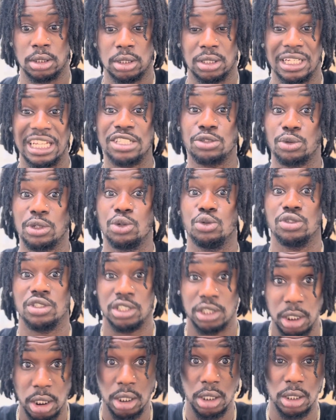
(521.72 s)
That's when he was
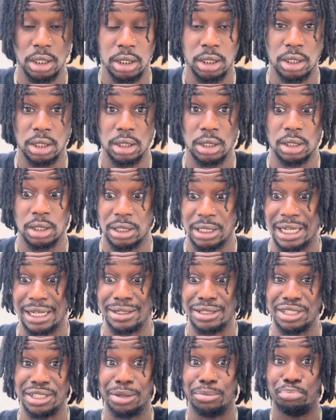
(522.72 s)
young. Now
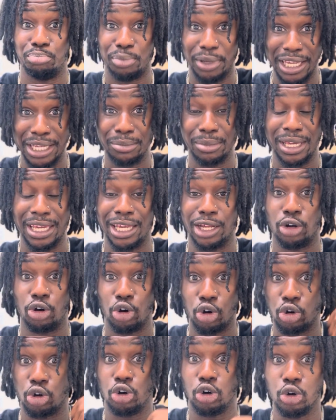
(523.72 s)
he's a big man,
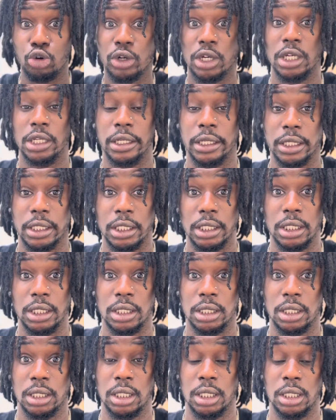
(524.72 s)
Hulk Hogan, nigga.
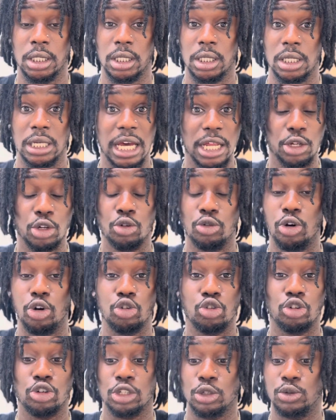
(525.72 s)
Yeah, I know
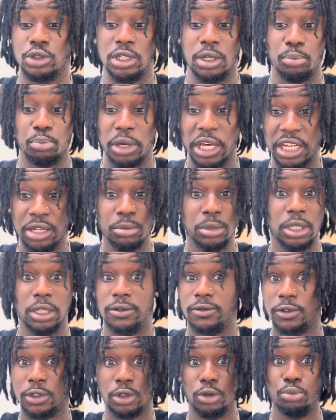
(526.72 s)
Hulk Hogan was the epitome
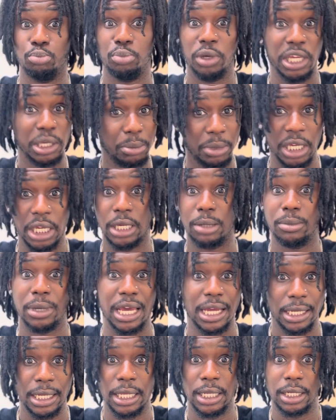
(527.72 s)
of, you know, big man
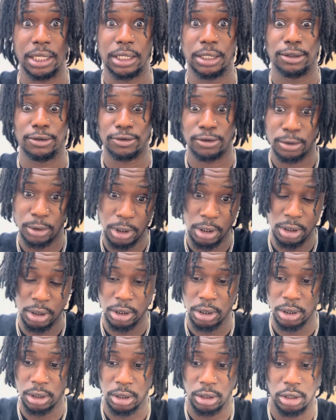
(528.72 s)
back then, nigga. You feel me?
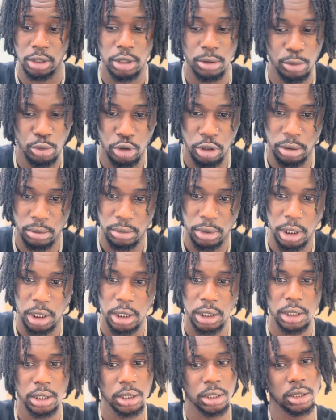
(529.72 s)
Come on, bro.